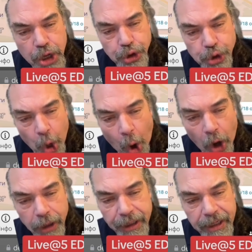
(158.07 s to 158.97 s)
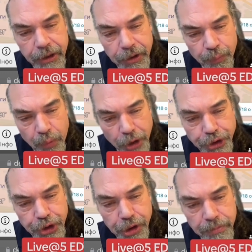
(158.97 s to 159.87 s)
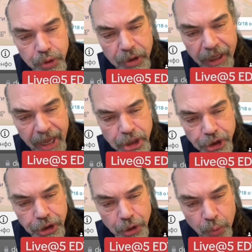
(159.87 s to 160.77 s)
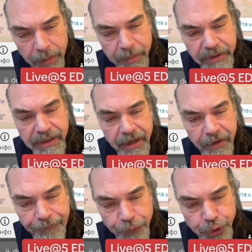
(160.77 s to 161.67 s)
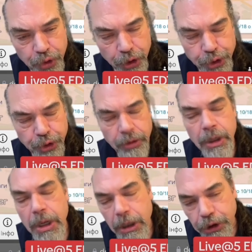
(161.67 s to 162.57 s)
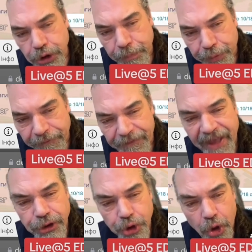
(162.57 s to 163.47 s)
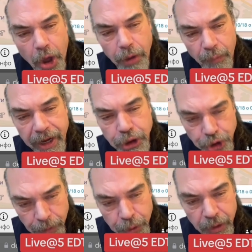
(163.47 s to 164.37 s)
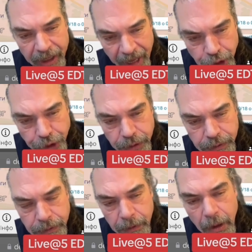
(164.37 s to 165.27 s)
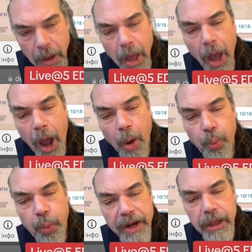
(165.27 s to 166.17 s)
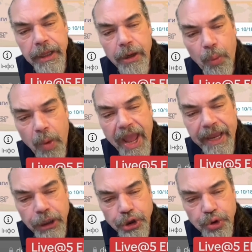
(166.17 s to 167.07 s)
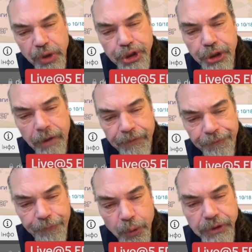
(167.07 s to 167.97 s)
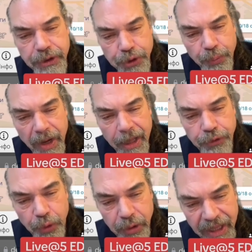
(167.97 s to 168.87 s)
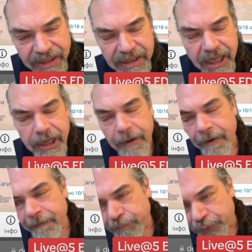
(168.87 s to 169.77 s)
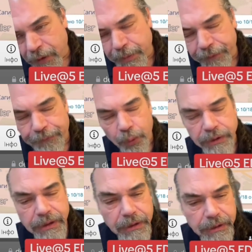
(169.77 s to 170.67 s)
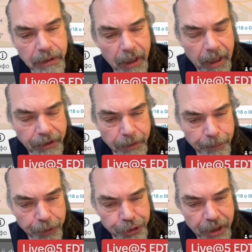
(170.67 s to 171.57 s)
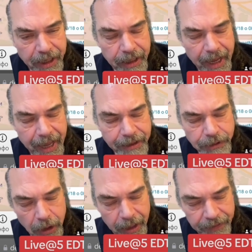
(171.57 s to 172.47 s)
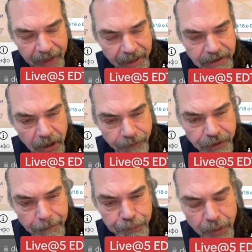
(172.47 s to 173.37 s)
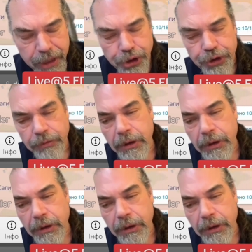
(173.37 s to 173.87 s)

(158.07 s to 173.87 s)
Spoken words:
targeting the Russian communication equipments and infrastructure to prevent long-range communications, a whittling away and attrition of the forces around Oletsky from the forces at the bridgehead at the Antonovsky Bridge,